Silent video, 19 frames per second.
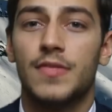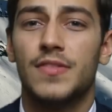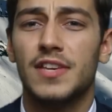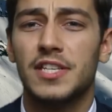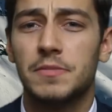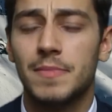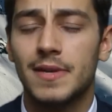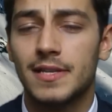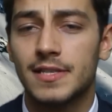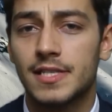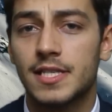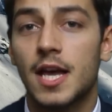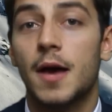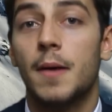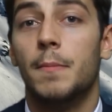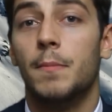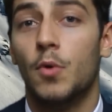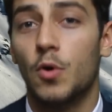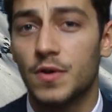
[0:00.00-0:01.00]
This means
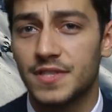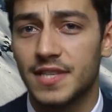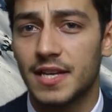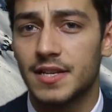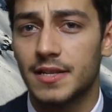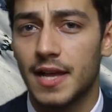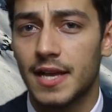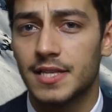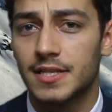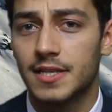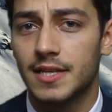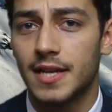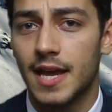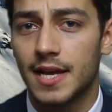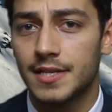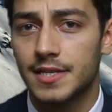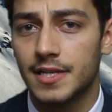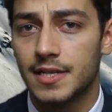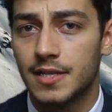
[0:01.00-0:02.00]
more satellites
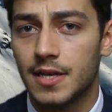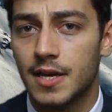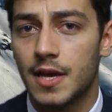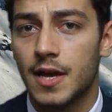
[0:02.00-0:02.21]
connected